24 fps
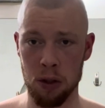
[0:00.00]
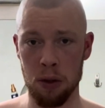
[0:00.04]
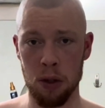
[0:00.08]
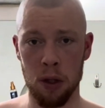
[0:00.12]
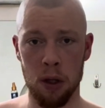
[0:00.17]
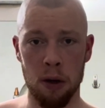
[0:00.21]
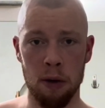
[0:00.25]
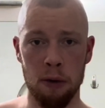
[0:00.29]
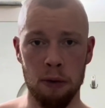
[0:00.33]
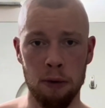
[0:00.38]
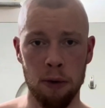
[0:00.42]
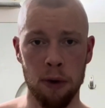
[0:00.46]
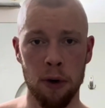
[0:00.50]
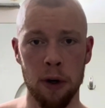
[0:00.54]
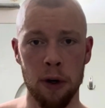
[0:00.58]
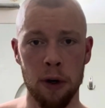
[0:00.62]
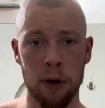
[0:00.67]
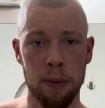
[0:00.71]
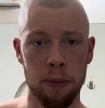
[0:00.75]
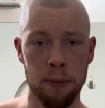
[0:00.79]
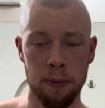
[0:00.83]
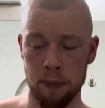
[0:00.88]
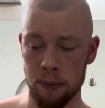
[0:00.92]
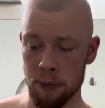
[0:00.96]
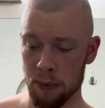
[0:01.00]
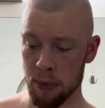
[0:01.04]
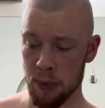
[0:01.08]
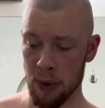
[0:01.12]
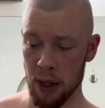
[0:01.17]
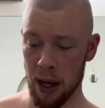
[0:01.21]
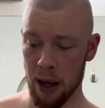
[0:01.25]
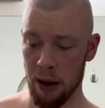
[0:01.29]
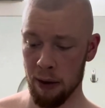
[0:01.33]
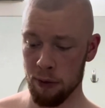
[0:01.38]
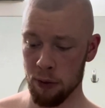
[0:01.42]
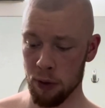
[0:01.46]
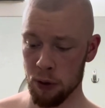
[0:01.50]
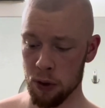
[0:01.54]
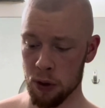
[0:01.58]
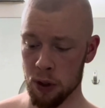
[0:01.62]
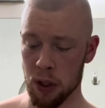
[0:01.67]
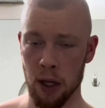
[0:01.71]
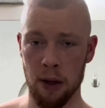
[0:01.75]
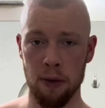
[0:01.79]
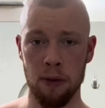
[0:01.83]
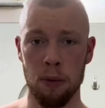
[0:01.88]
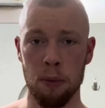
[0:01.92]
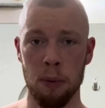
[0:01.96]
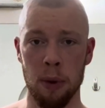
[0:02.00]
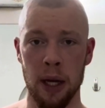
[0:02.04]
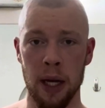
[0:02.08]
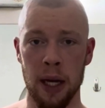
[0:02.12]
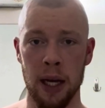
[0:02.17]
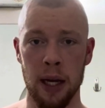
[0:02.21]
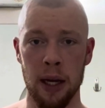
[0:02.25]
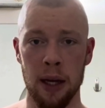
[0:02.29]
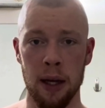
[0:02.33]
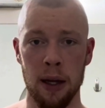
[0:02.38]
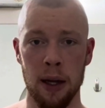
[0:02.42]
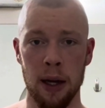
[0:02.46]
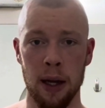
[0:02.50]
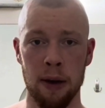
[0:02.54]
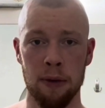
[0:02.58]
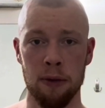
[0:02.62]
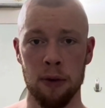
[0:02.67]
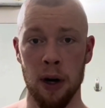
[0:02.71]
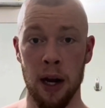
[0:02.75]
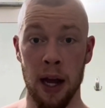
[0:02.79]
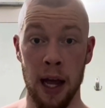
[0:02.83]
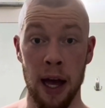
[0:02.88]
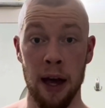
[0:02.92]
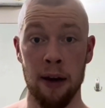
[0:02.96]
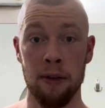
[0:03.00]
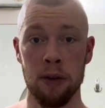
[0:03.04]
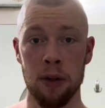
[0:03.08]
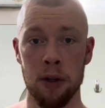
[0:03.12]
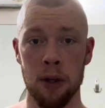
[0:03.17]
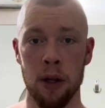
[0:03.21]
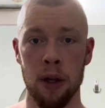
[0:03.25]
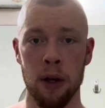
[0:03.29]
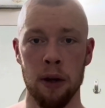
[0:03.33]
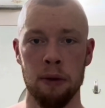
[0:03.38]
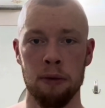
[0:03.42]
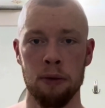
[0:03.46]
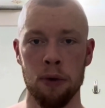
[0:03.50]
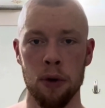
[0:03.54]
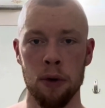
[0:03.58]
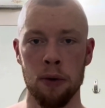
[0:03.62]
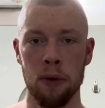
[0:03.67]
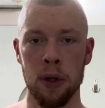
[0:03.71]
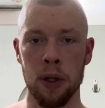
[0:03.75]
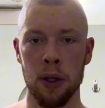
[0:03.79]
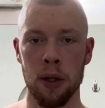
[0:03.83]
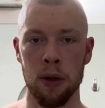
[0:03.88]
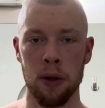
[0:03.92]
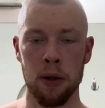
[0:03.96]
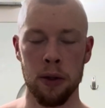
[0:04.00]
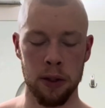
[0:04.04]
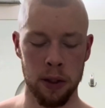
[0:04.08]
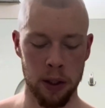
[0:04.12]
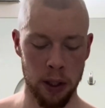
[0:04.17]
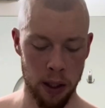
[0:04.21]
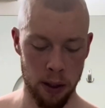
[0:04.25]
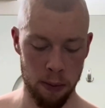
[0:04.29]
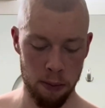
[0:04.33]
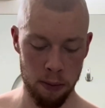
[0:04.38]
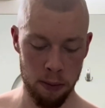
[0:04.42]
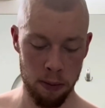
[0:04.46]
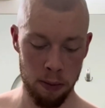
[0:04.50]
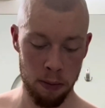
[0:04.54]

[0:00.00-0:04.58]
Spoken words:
good for after shaving my head after I haven't done it for a really long time.